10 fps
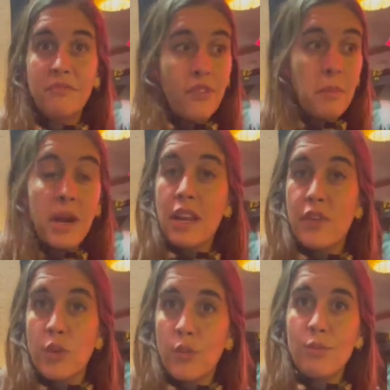From my
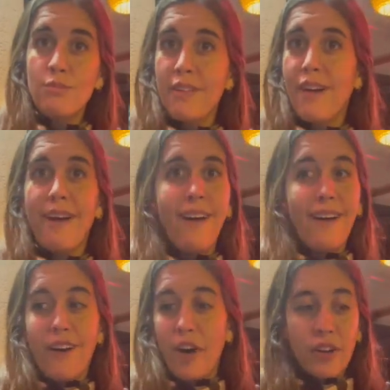living room,
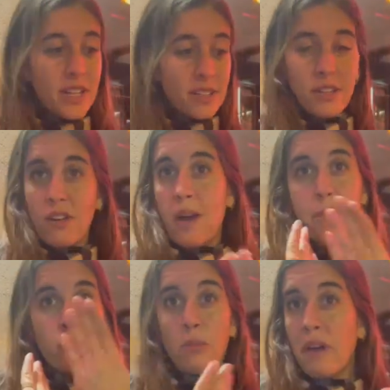on
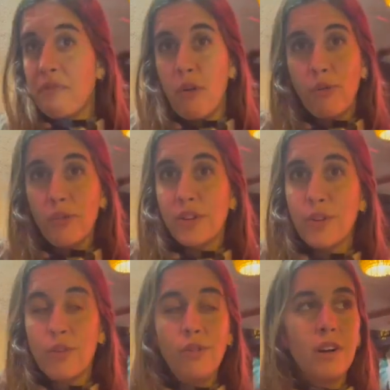Instagram, through my phone,
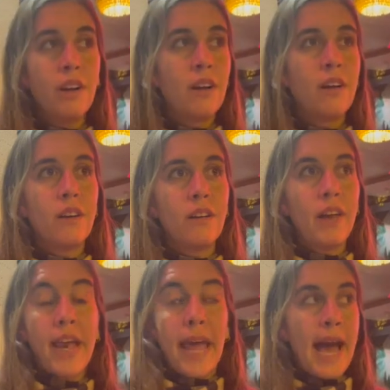
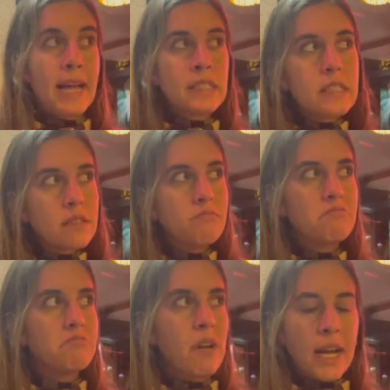and I had...
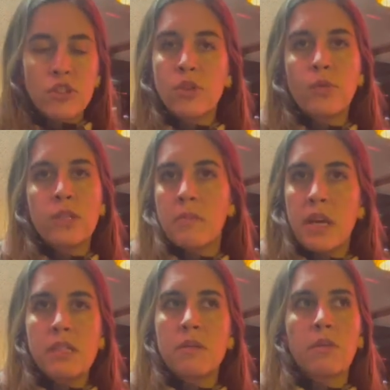Actually, it was
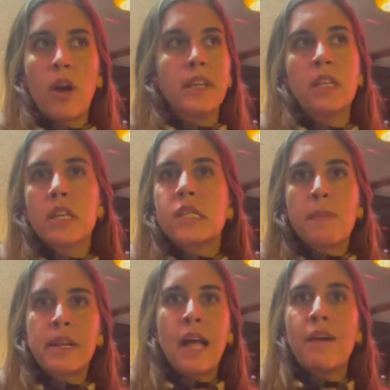amazing because I didn't
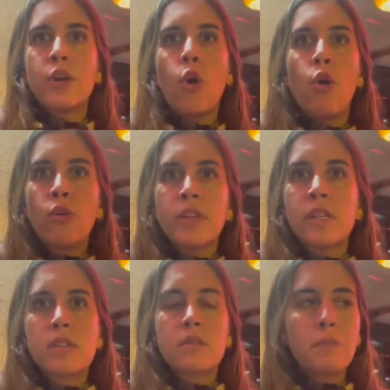expect having all
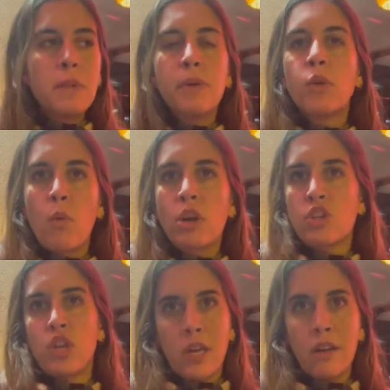these people
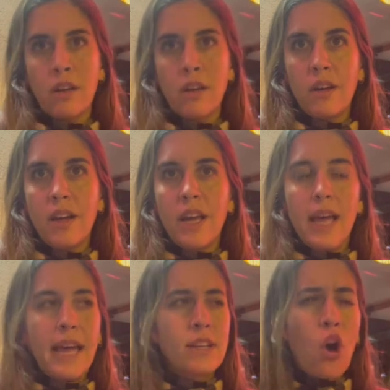watching
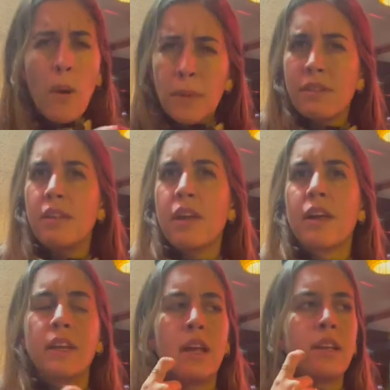and
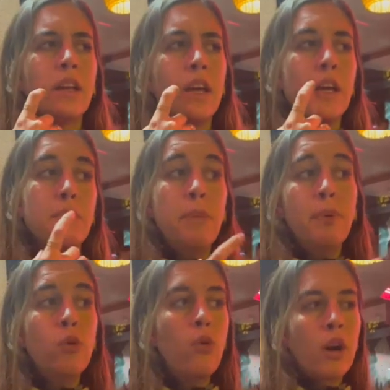commenting and
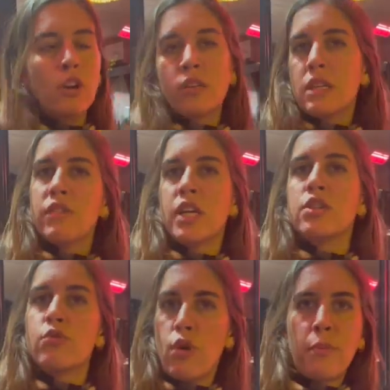people who are not even
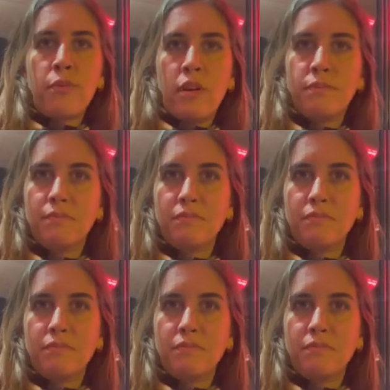into opera.